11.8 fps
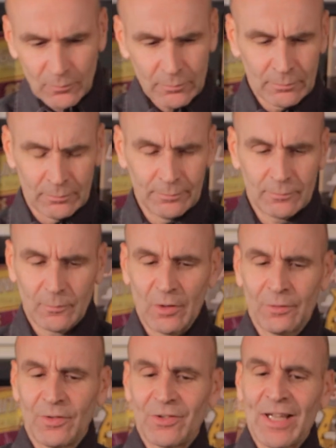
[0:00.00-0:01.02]

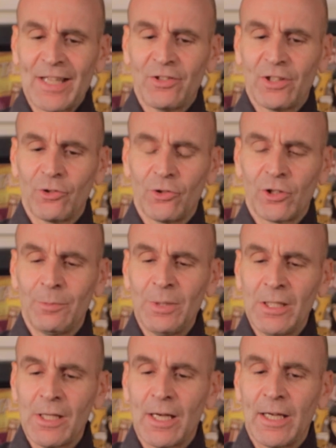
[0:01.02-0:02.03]
It's fantastic. So it's going to
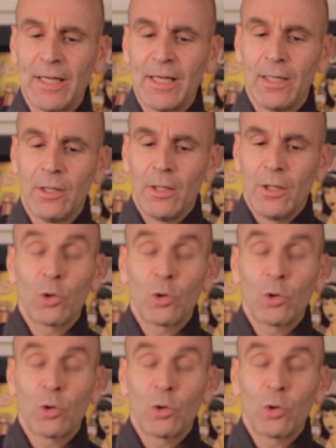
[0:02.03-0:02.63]
be a